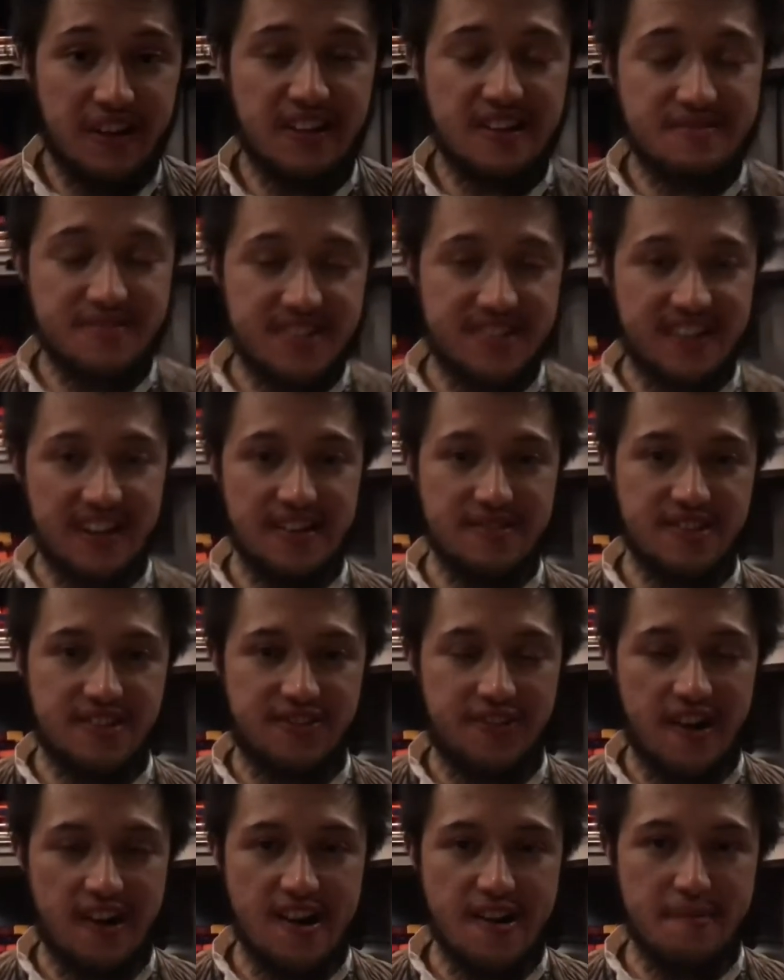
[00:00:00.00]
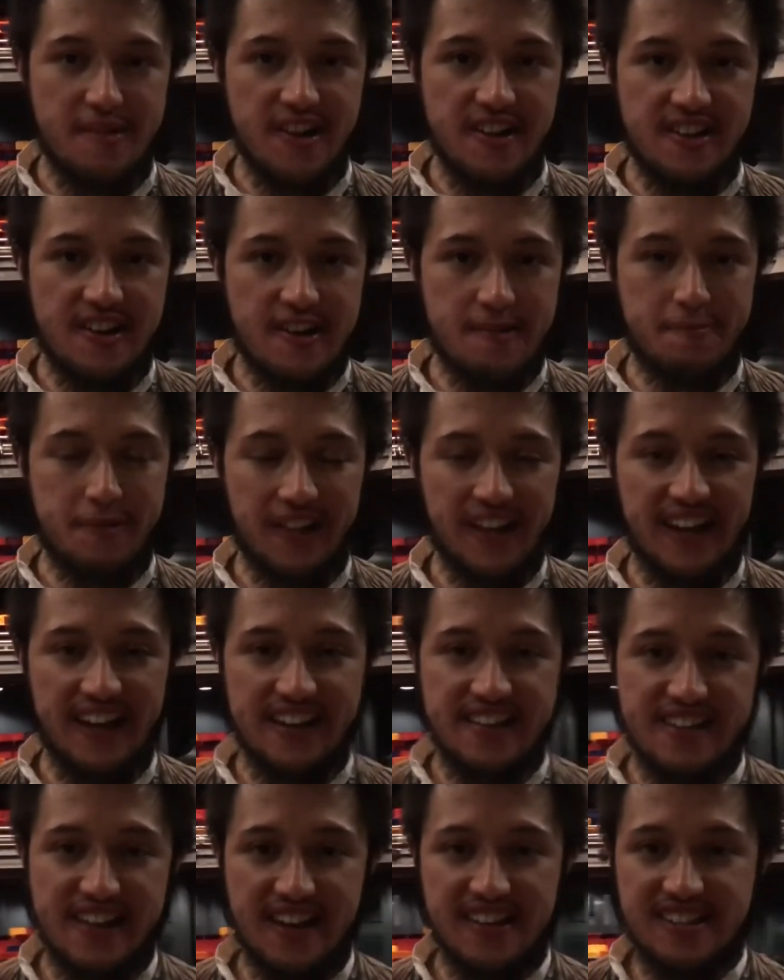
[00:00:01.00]
my is James Ferryman. I
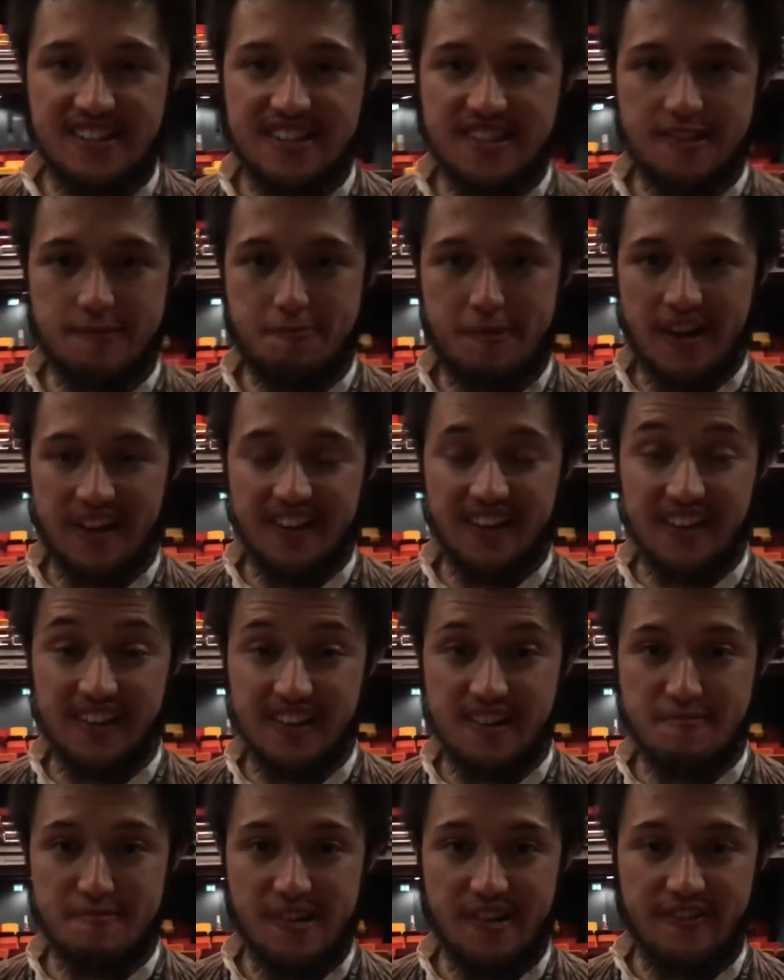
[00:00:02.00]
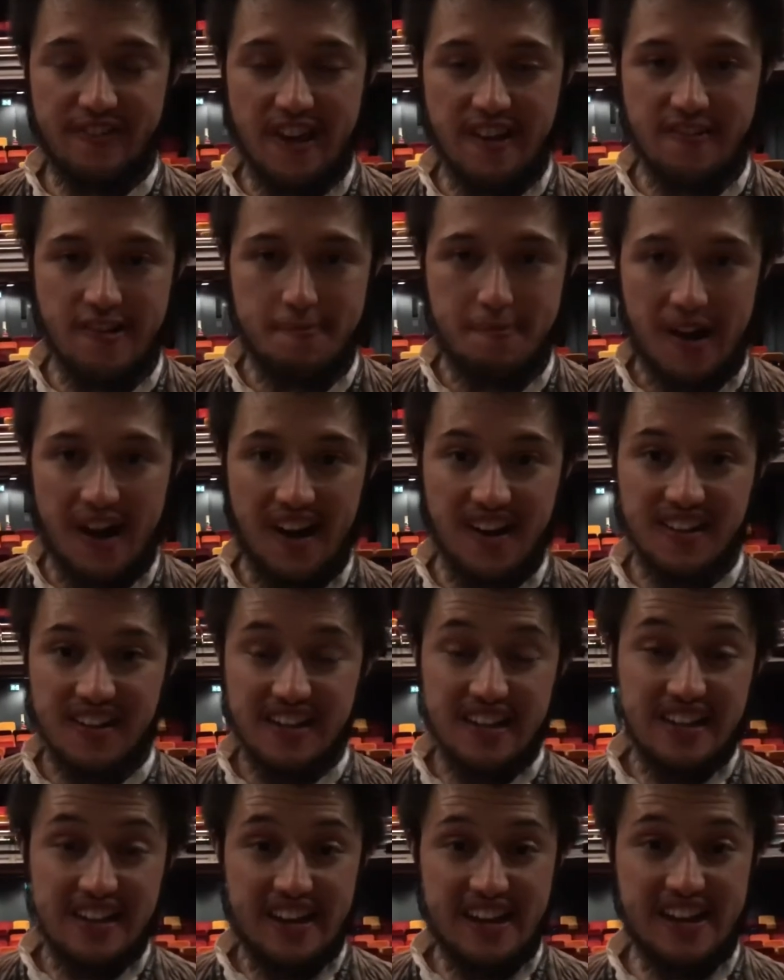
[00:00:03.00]
play Ned Spigot, and my favourite part
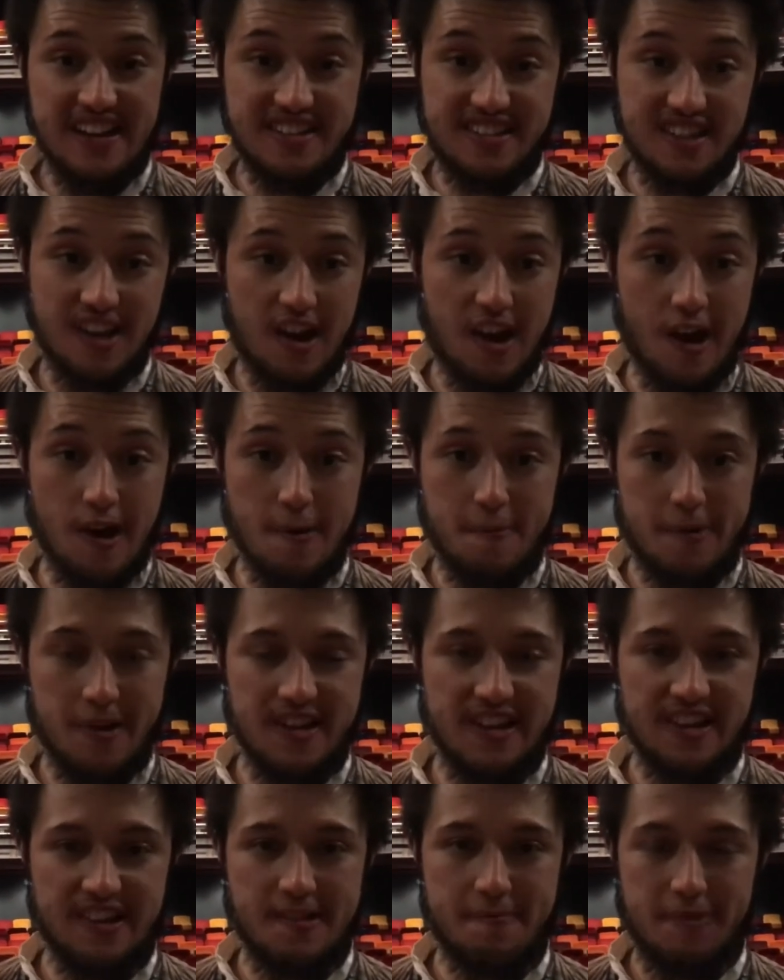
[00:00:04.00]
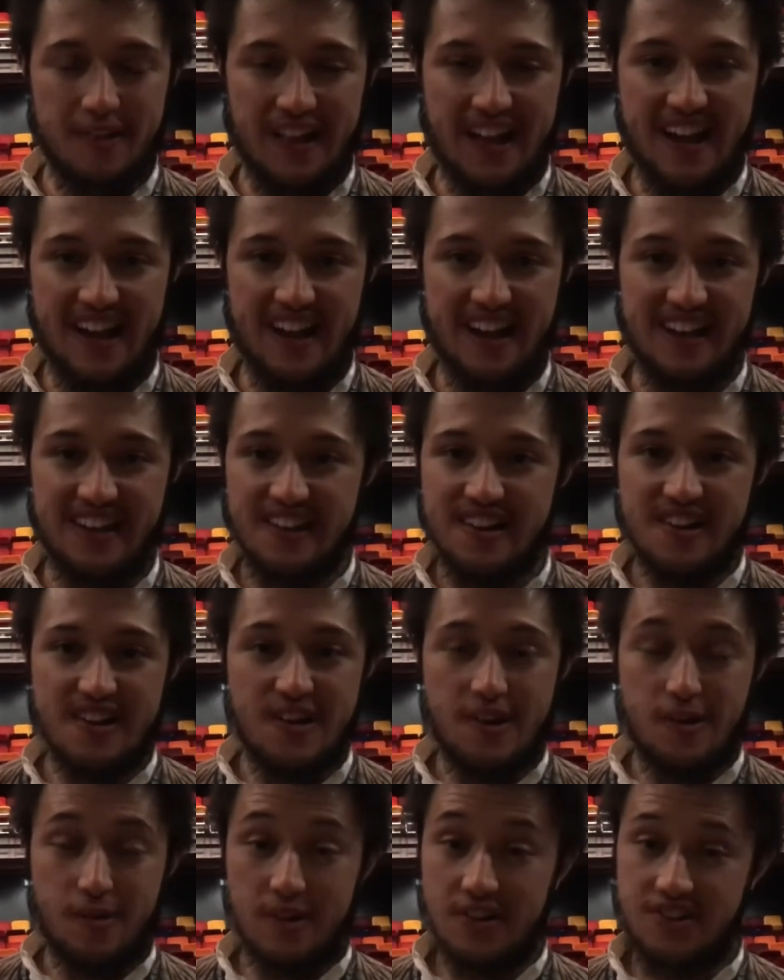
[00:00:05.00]
is opening the play
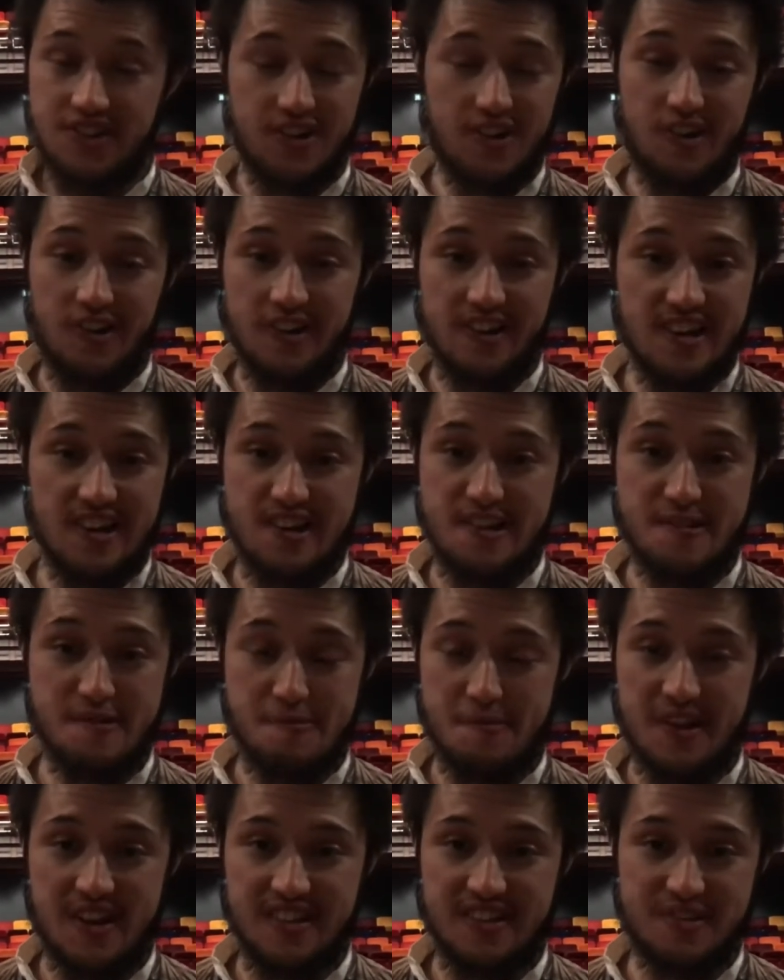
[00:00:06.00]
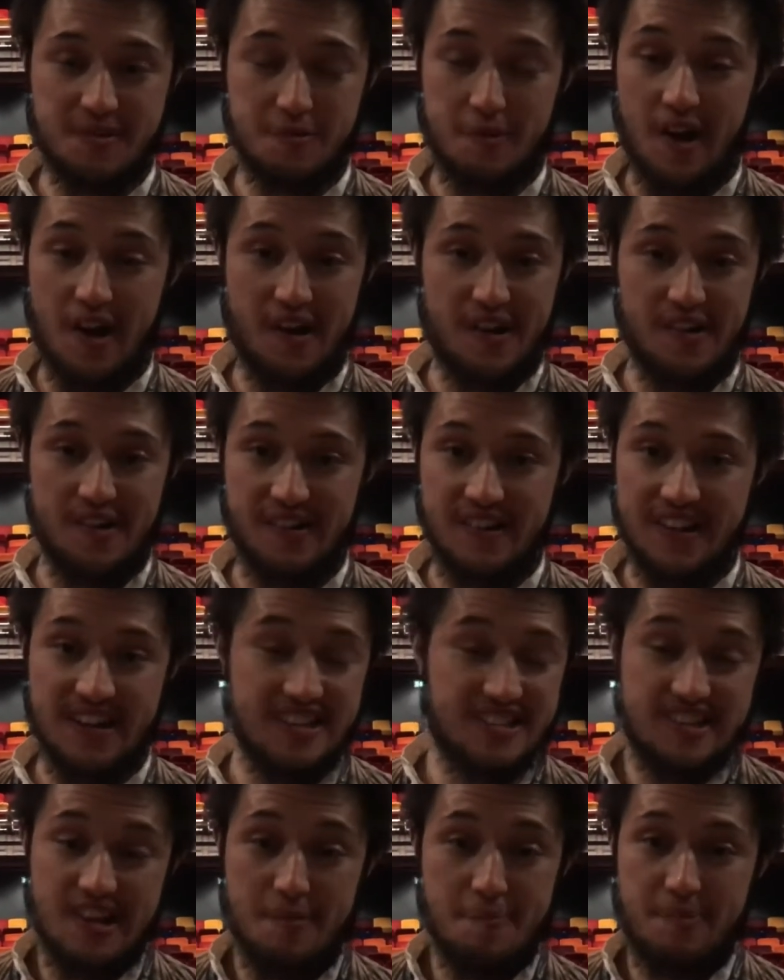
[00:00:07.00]
with Jordan because, well,
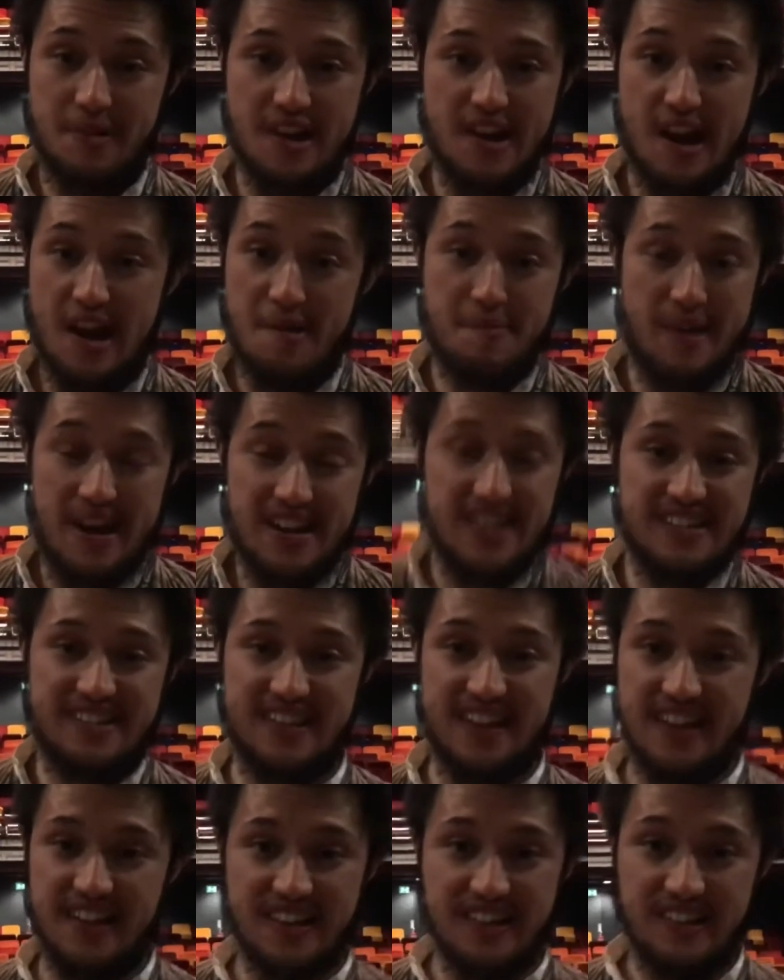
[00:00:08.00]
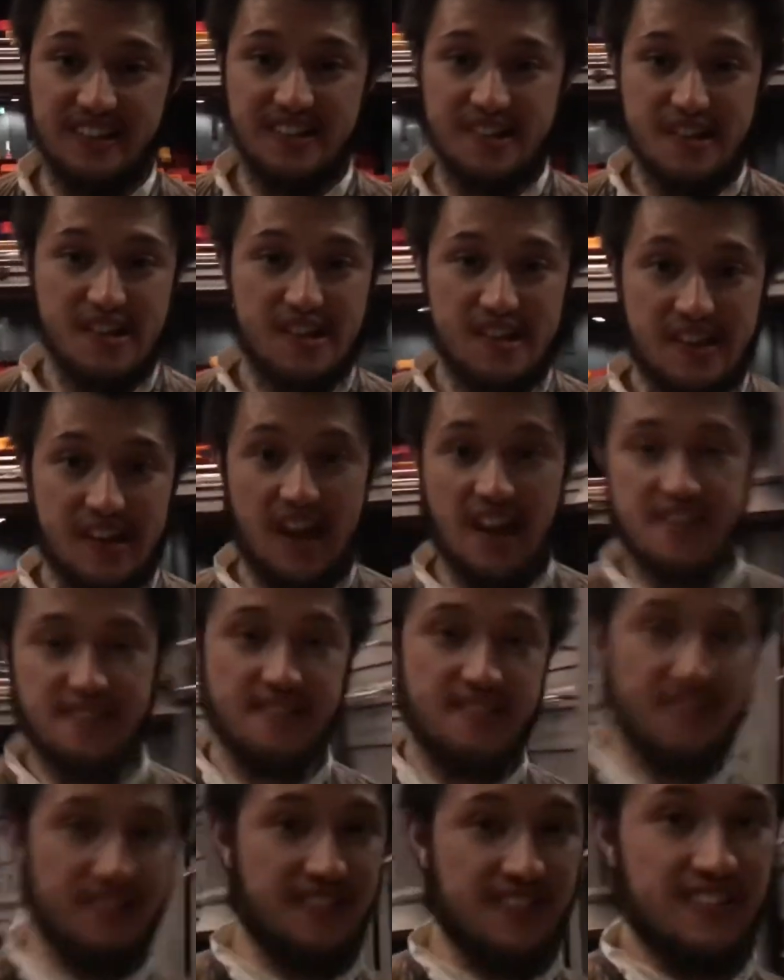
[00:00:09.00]
he's it's simply a good part. amazing. It's a good part. And we get
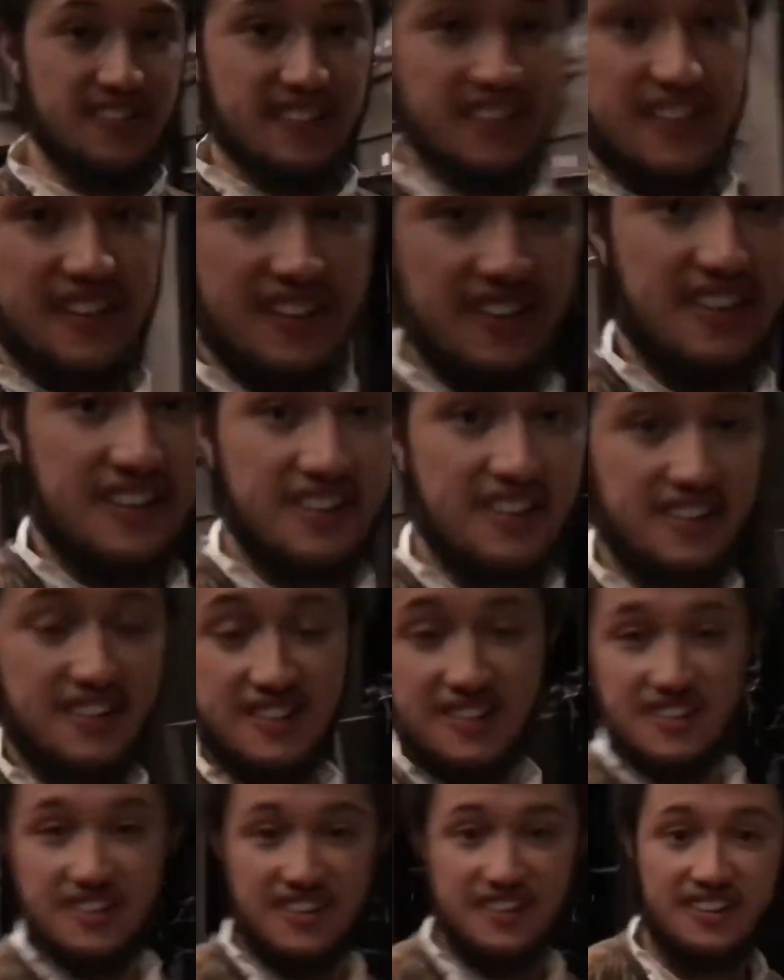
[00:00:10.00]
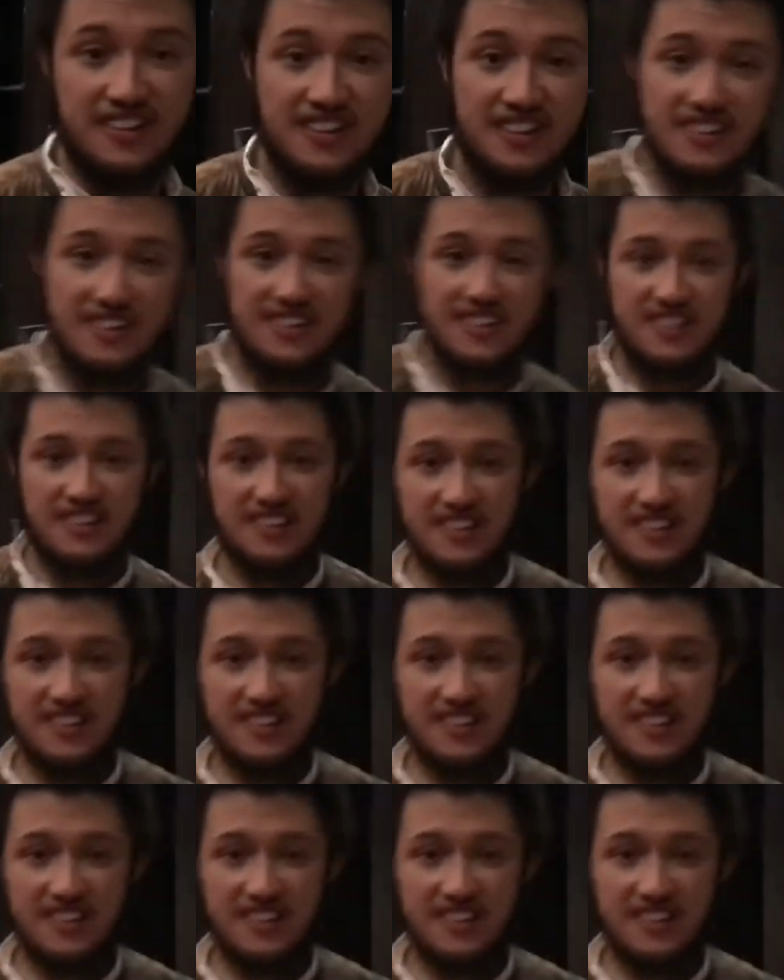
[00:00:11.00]
to see, turn around, so we